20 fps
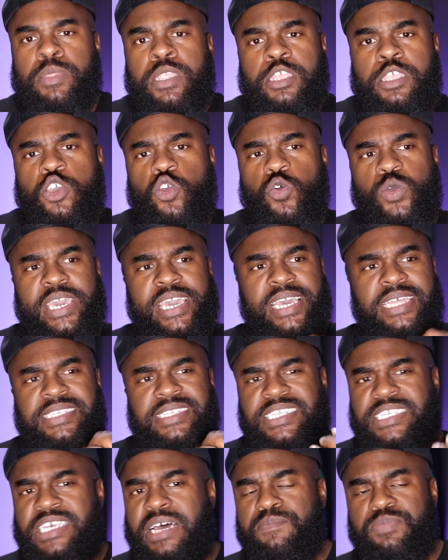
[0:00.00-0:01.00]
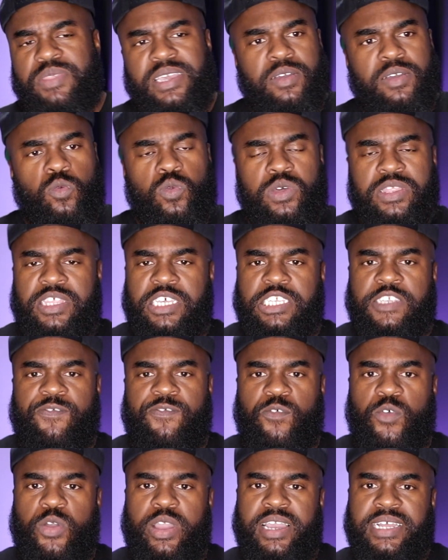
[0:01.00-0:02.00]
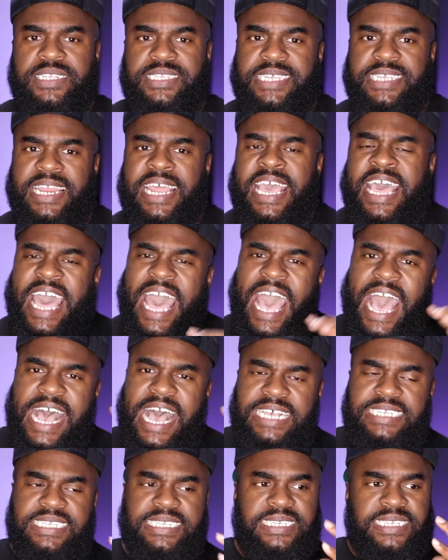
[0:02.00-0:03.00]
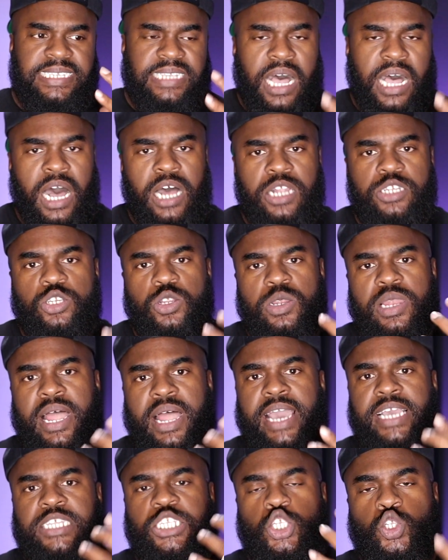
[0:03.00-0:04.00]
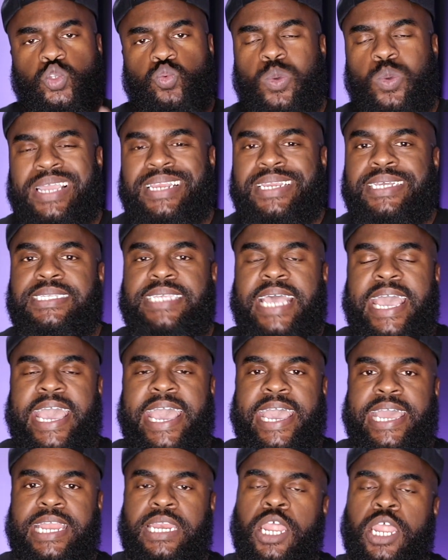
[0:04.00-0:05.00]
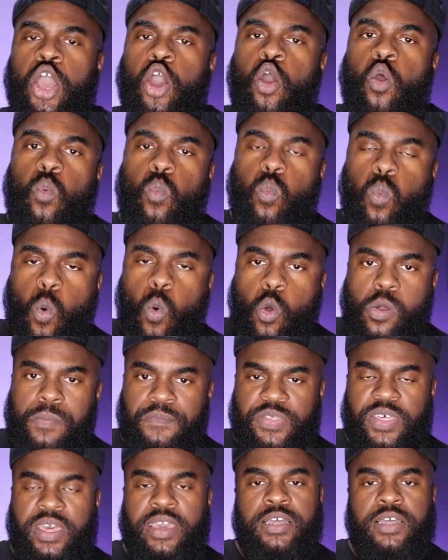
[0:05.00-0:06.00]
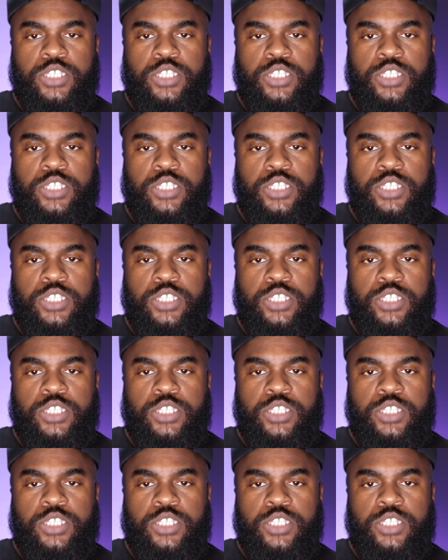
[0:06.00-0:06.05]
You get something with this fragrance that has this underlying sweetness and warmth